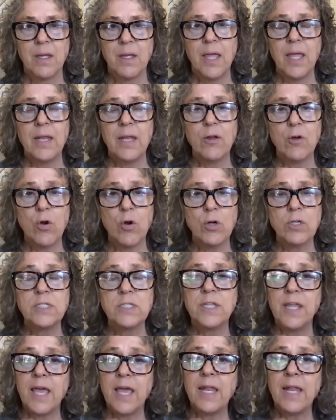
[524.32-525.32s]
And of course,
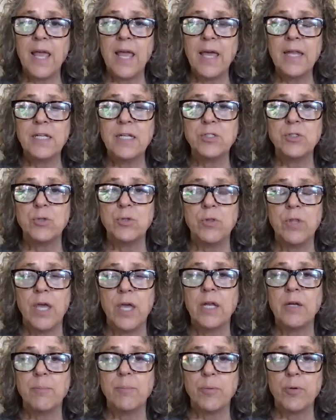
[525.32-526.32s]
that attitude,
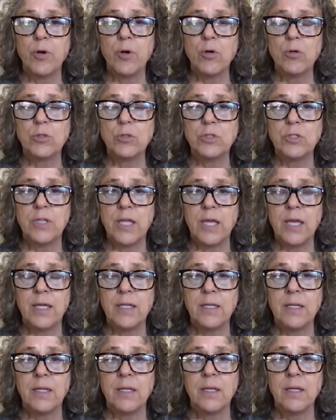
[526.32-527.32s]
that approach
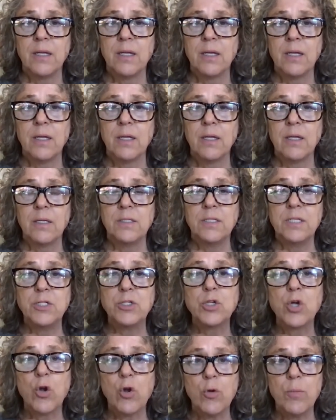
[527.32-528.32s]
then
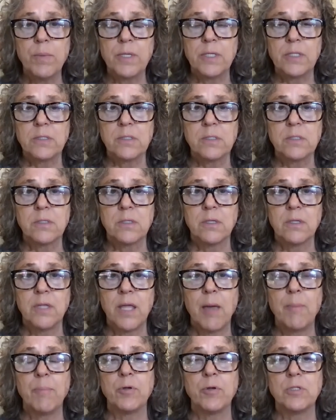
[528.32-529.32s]
determines
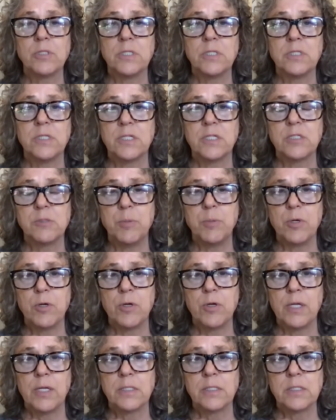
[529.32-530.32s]
that person's
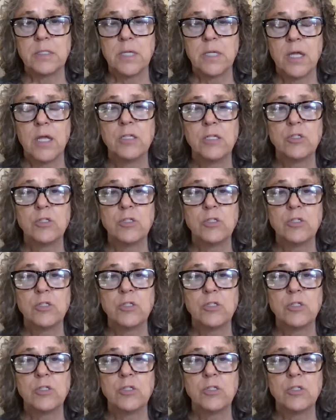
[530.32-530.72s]
experience.